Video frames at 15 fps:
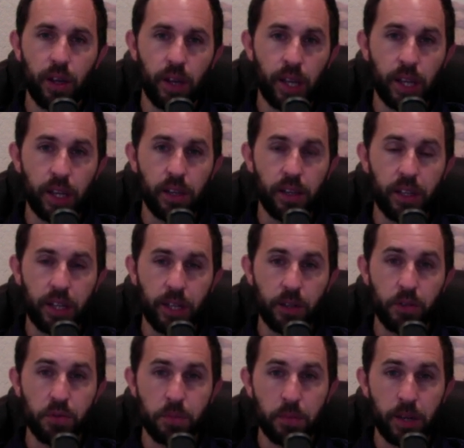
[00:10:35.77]
And
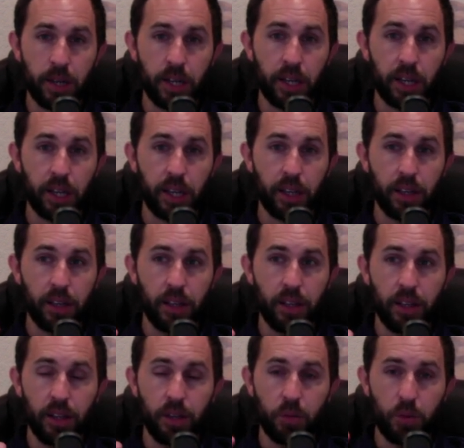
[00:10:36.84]
here's my
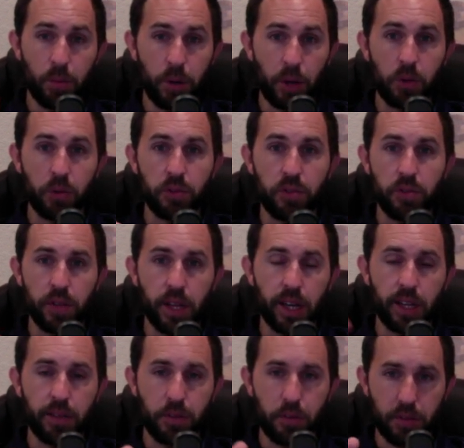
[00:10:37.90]
rebuttal to
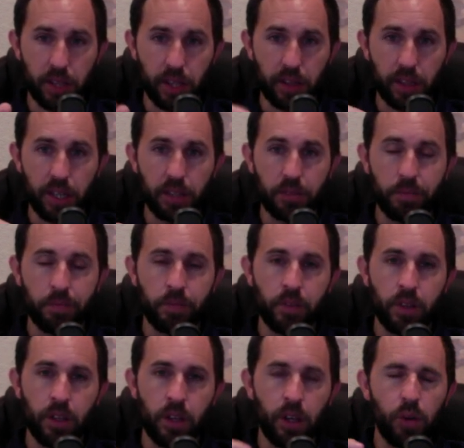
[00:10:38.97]
that if you think that.
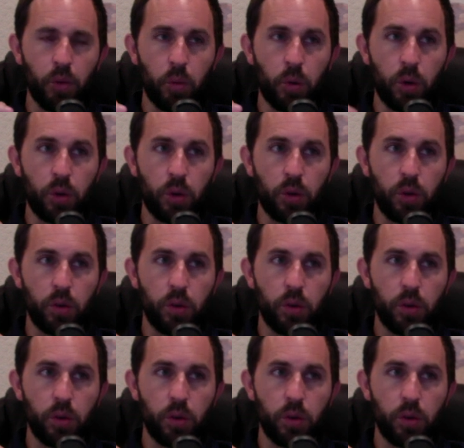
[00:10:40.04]
Well,